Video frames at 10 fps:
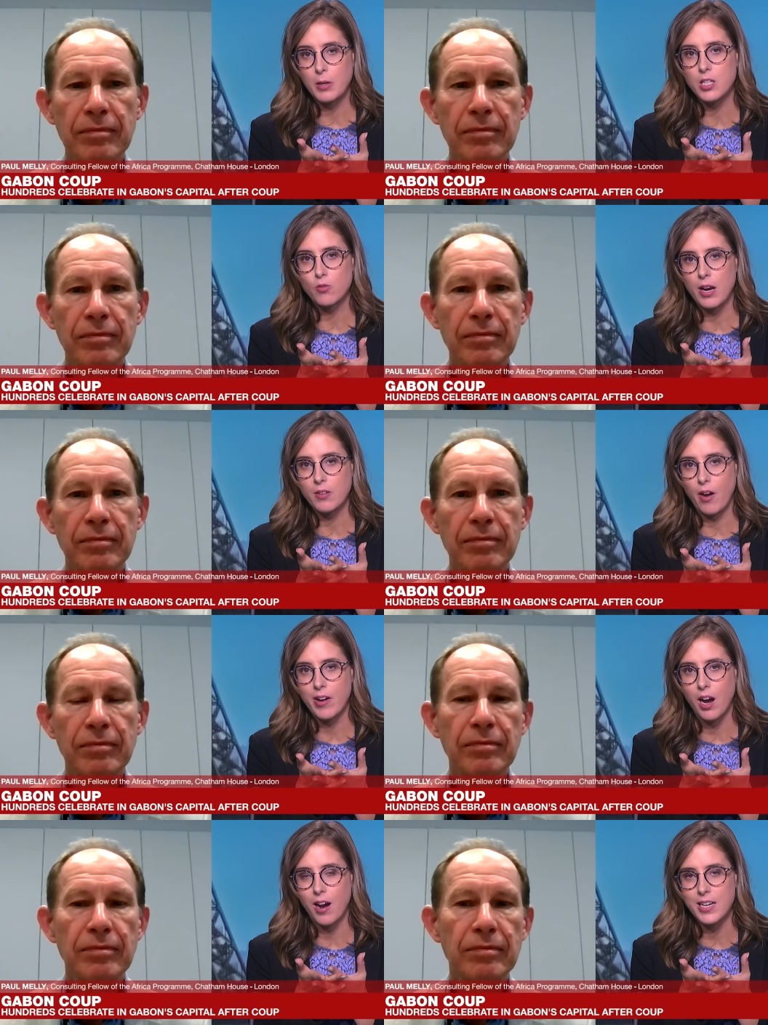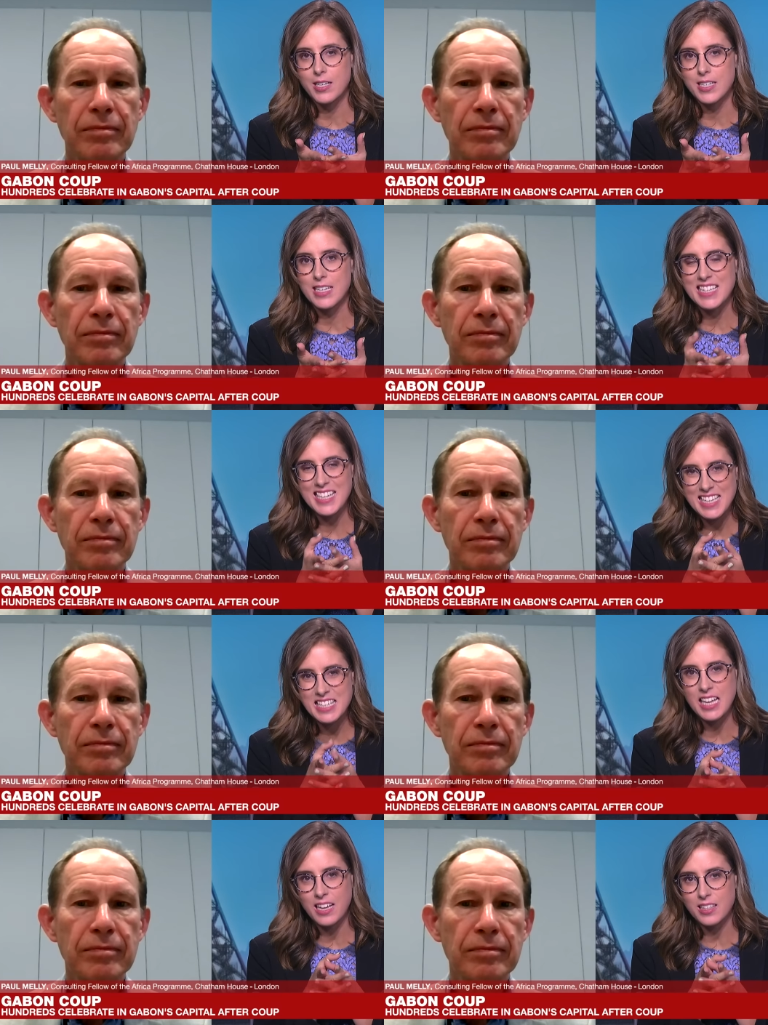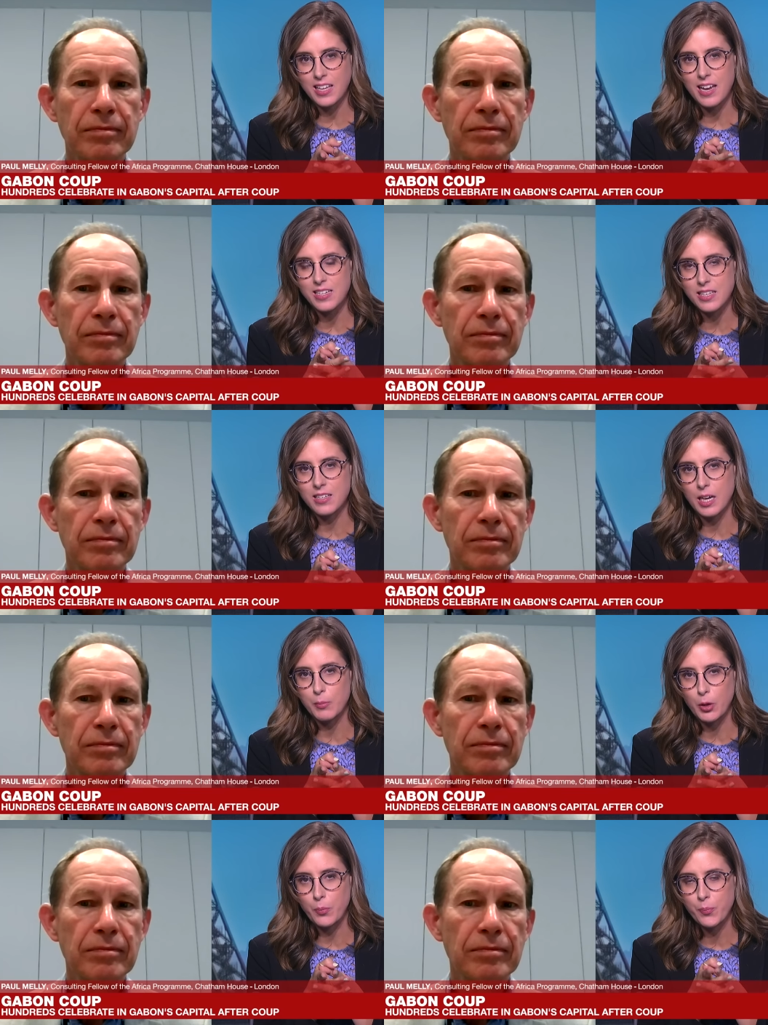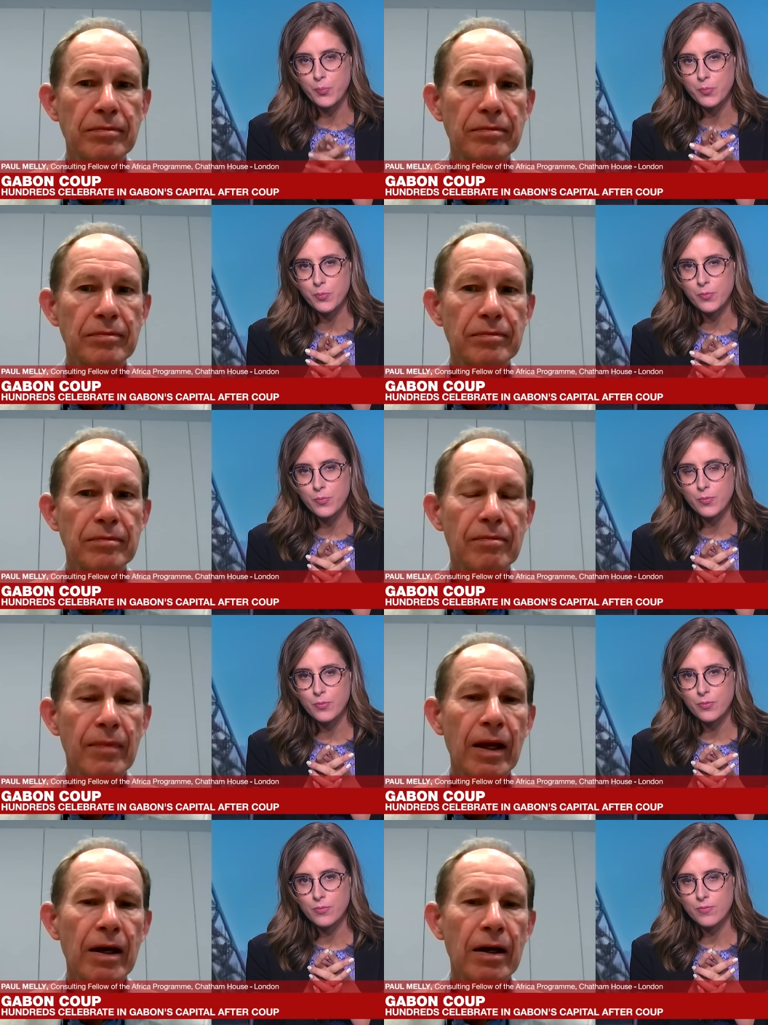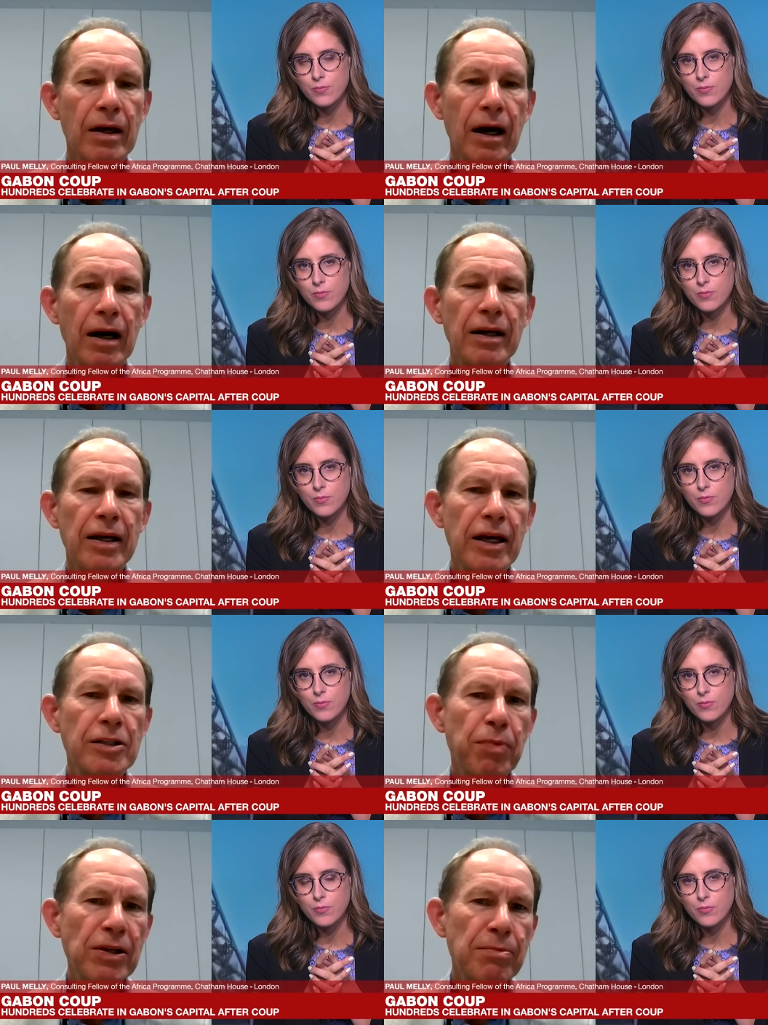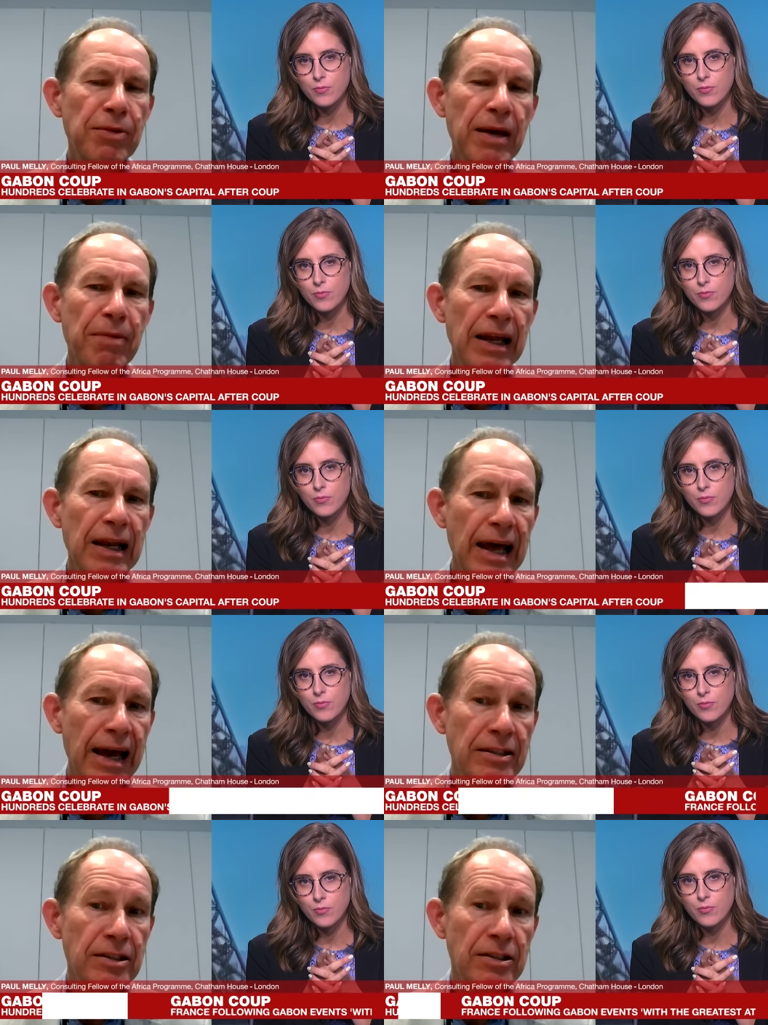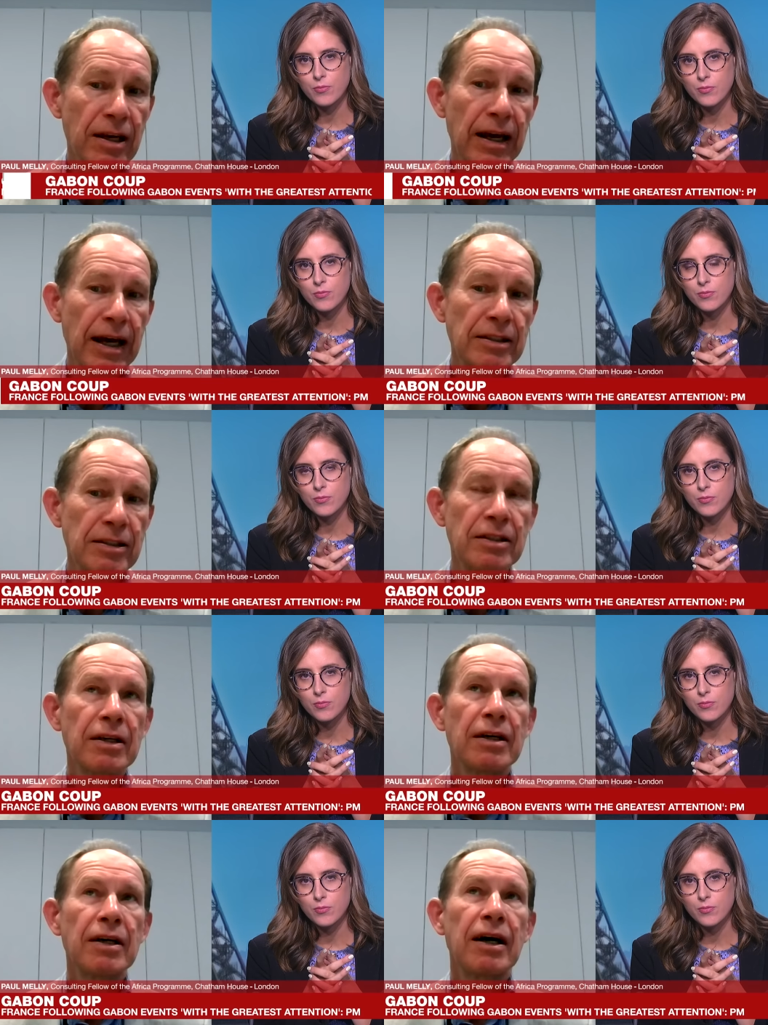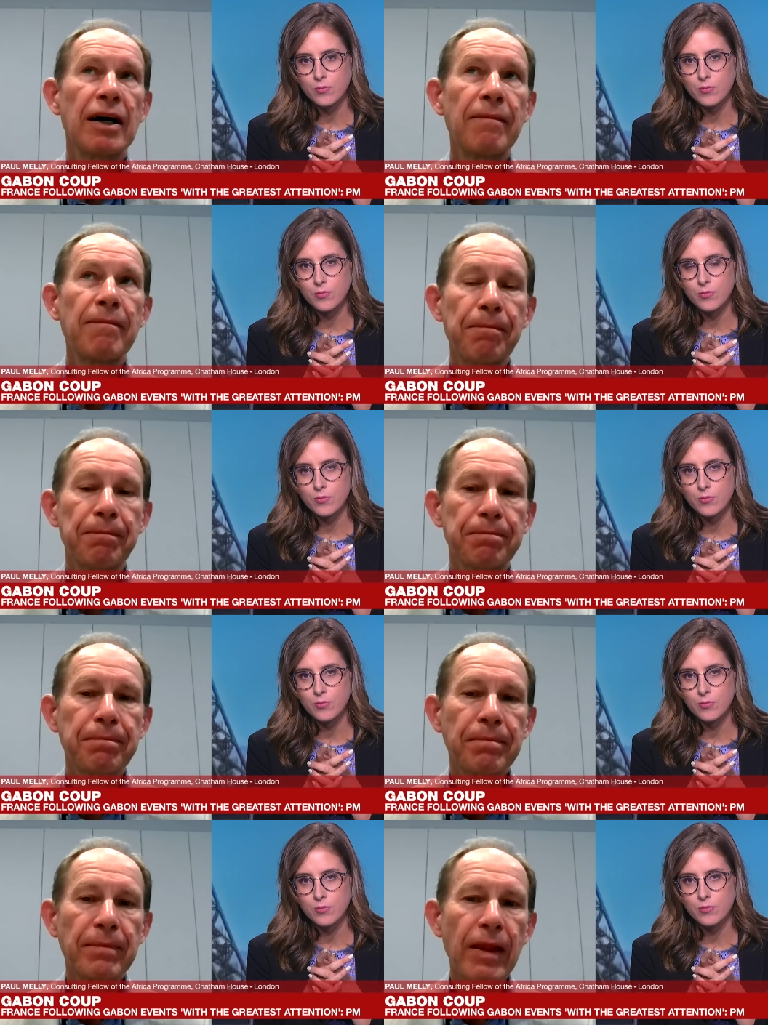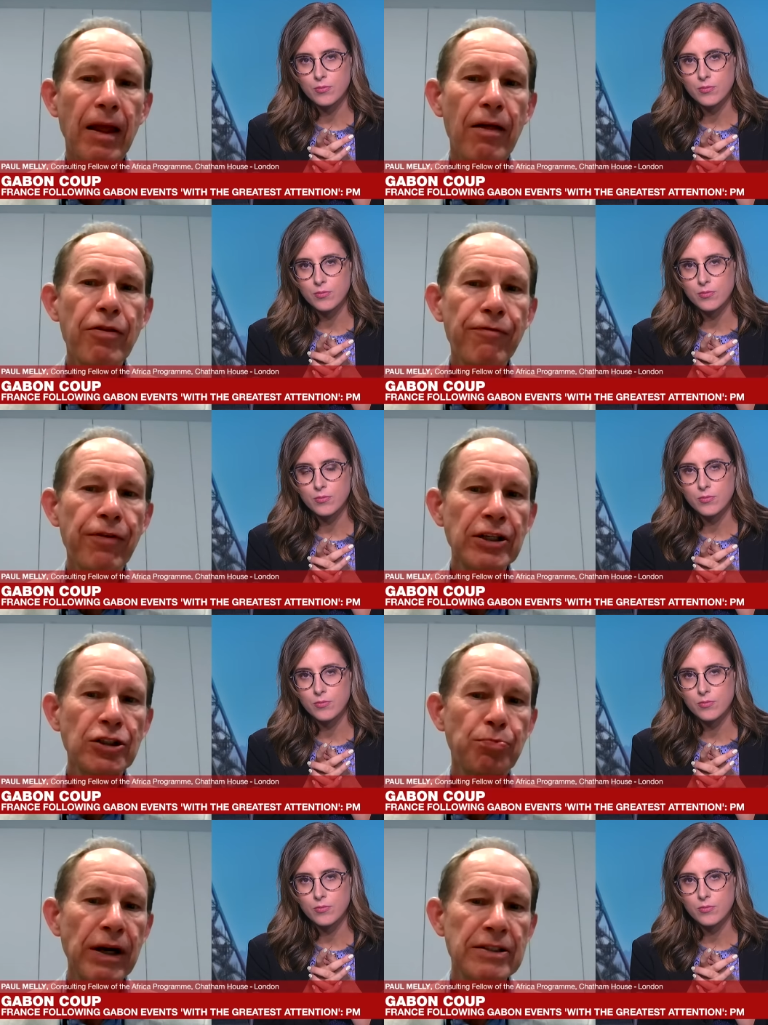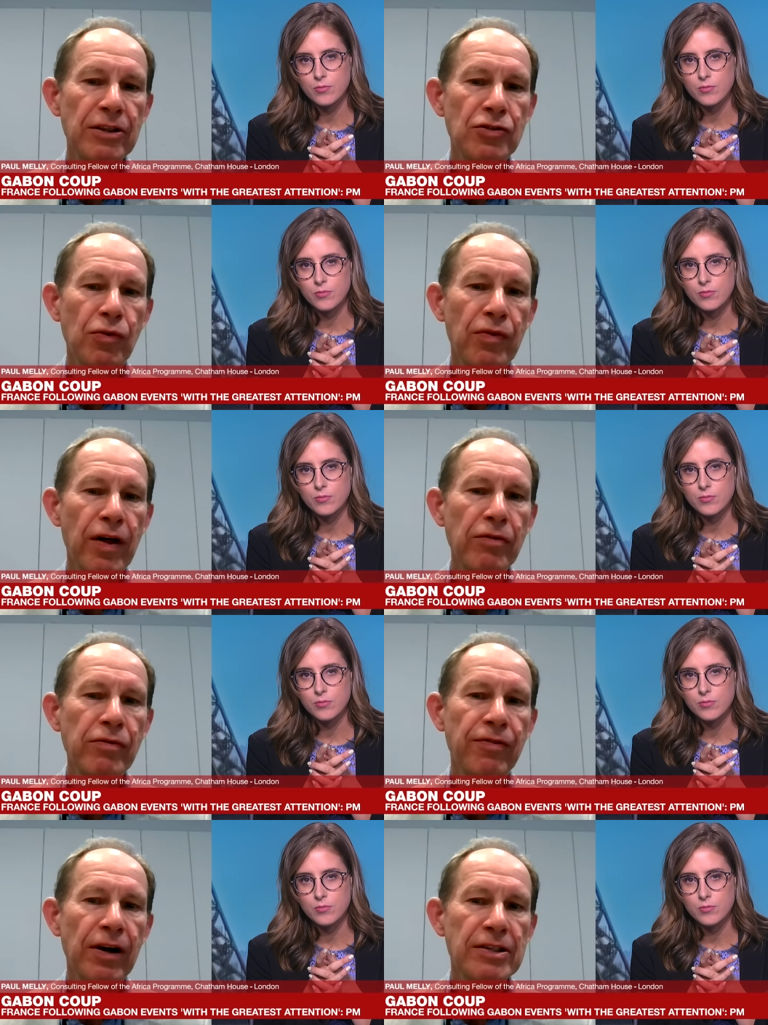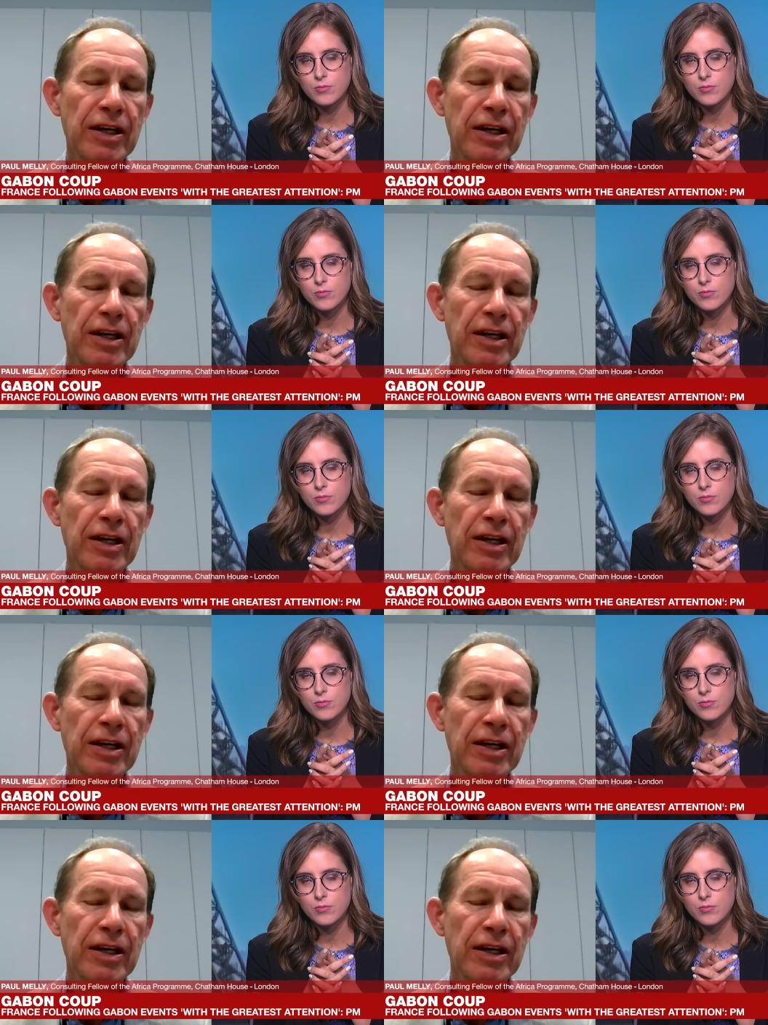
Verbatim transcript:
Speaker 1: is running very high indeed. Is that the case in Gabon?
Speaker 2: Uh, it's possibly a bit less. And um, the French presence, although France